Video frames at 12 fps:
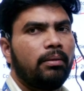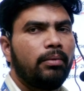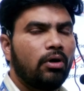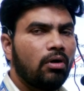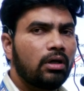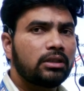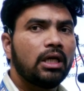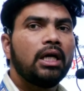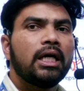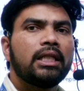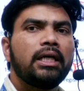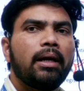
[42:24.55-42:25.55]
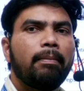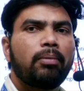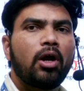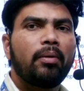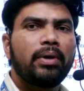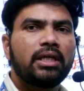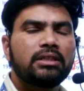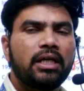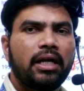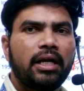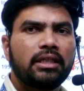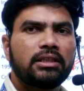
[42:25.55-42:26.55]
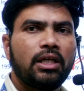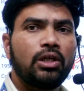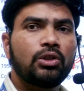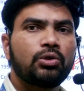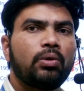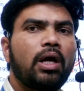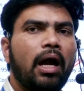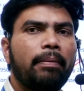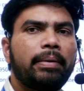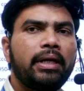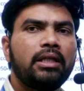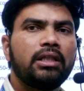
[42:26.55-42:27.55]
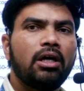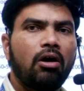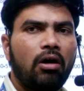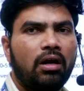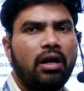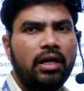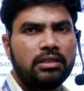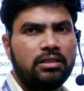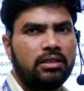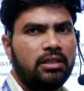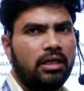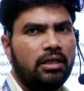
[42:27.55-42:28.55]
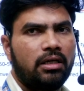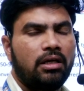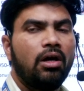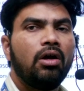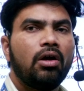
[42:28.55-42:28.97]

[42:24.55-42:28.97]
because the employment generation should happen in the organized sector,